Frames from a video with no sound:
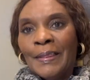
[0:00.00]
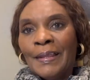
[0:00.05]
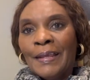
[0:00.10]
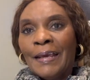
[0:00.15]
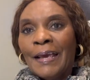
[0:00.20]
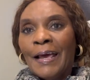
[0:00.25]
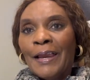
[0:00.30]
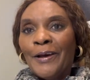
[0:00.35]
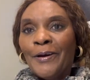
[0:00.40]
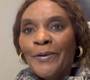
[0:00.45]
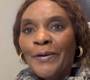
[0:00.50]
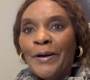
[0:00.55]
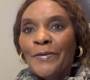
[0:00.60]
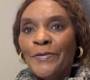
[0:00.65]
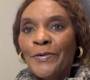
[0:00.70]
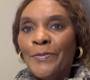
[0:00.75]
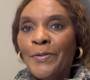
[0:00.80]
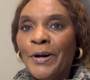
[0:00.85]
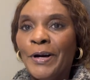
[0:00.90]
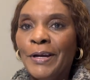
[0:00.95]
Hello
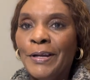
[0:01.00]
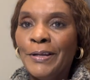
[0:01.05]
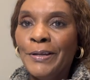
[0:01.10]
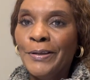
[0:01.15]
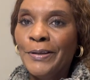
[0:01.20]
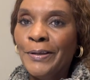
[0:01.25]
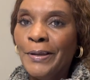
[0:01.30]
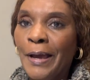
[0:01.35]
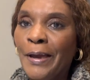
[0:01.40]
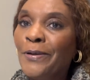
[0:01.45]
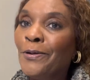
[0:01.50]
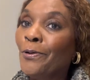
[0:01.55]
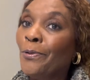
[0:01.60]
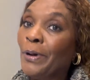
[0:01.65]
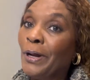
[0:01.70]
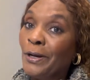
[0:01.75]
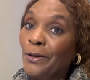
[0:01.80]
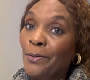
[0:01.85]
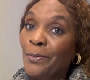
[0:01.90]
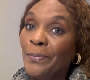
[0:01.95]
everyone, and you're
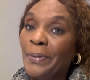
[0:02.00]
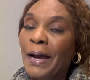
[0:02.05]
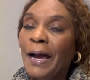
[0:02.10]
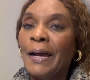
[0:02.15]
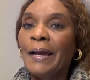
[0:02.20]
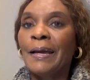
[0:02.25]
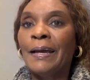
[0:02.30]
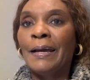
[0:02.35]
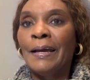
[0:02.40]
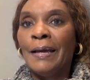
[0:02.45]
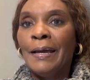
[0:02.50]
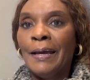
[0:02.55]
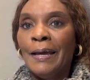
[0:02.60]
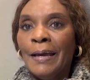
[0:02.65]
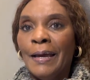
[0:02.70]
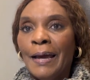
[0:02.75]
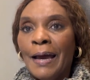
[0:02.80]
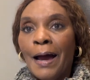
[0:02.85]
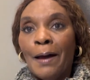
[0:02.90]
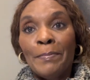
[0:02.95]
welcome back.
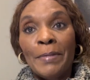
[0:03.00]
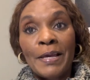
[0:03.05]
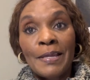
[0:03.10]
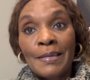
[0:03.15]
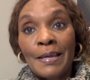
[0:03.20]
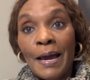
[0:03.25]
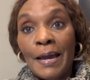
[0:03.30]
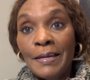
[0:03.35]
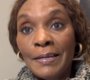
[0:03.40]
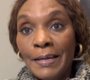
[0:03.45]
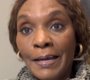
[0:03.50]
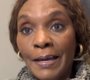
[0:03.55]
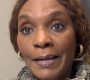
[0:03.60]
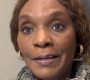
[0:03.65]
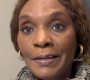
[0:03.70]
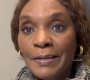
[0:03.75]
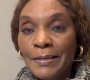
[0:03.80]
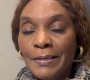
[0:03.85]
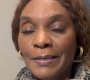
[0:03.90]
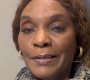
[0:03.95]
I'm excited
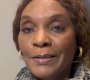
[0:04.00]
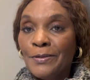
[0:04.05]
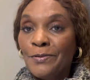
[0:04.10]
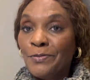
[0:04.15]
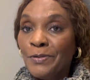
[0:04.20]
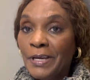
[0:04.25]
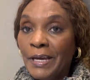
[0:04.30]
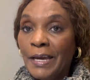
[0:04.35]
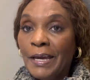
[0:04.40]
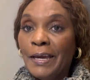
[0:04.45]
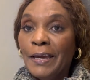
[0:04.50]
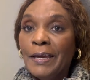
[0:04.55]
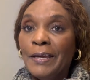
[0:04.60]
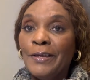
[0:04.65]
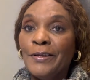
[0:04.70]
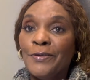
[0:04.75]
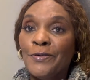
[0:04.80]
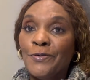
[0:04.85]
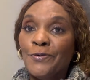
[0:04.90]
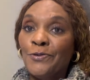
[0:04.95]
today
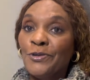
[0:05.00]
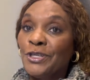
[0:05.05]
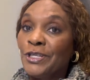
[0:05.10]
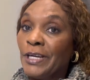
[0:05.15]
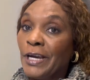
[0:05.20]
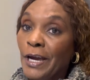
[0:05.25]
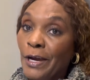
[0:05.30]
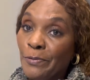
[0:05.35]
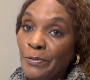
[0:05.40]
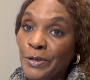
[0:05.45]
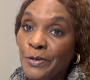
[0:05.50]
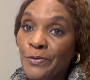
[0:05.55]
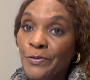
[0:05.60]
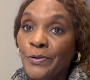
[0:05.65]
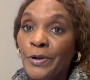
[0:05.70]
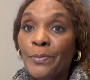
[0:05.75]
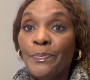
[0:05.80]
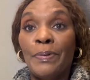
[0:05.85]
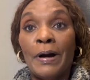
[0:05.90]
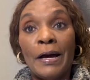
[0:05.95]
to share with you
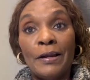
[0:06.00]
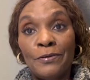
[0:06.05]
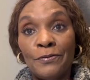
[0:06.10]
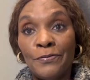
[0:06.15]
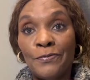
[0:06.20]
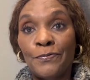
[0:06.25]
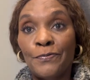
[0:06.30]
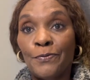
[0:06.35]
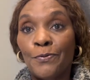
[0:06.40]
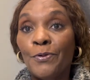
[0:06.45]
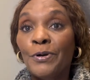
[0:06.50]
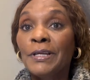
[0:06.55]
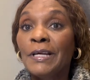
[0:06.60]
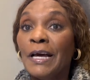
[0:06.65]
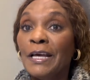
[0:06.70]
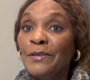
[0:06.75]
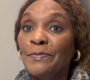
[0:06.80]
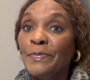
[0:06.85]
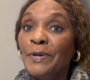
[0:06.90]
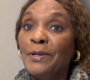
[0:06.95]
a part of what
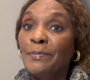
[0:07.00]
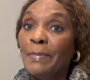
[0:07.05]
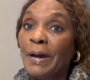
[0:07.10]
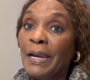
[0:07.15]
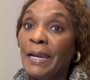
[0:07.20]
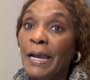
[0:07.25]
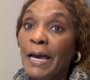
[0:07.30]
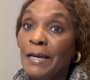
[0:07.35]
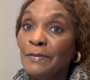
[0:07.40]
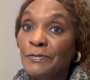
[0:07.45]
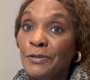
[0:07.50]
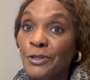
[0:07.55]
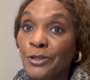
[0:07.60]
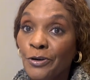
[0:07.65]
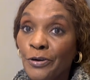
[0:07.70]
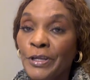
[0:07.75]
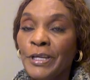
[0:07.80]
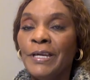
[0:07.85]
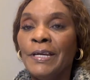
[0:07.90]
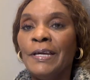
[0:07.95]
has been my life's
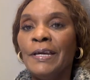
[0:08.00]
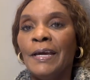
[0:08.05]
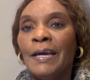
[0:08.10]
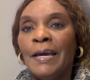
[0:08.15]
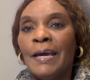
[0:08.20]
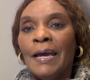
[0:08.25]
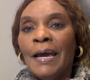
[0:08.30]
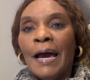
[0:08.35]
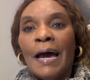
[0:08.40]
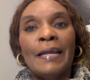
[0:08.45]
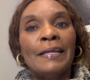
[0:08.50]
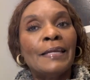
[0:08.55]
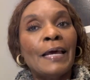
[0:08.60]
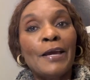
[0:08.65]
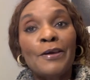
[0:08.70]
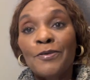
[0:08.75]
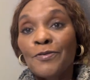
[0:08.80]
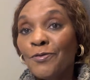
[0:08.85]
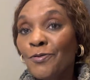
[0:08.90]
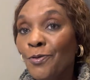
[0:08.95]
journey, and thank
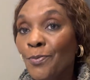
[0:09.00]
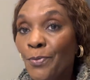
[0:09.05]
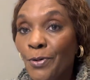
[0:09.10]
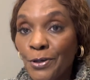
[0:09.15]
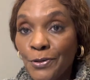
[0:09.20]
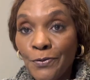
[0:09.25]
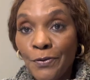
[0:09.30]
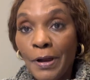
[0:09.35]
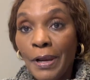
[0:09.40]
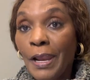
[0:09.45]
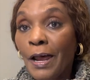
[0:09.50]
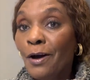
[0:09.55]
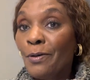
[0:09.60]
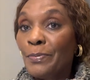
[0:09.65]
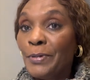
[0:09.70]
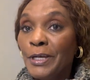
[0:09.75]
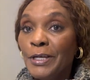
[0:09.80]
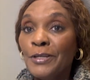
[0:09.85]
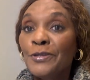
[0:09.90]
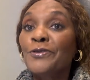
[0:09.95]
you so much for allowing
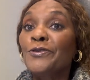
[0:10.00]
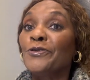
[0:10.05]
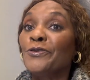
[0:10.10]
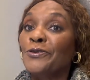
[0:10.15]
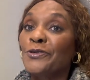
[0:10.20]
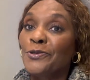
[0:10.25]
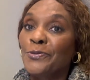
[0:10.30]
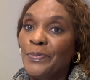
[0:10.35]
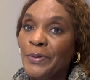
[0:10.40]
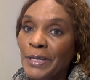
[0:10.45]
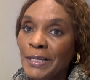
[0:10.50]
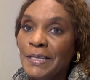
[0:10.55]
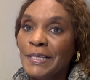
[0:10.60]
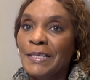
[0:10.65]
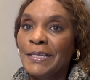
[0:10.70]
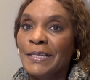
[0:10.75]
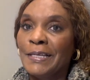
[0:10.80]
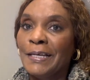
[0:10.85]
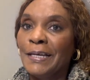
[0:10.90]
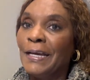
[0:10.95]
me into your
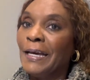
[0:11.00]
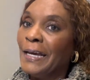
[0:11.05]
space.